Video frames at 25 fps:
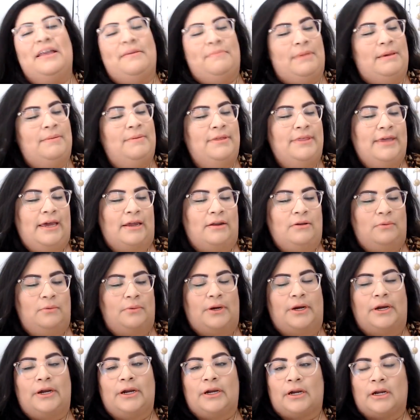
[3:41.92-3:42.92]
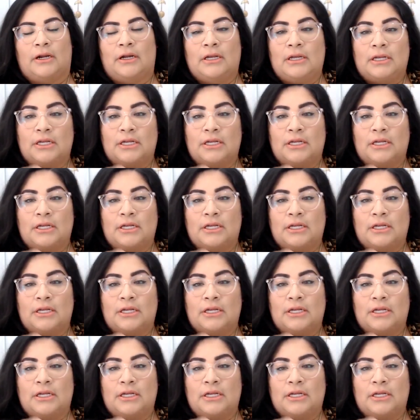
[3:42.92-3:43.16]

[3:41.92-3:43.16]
Maybe that'll work.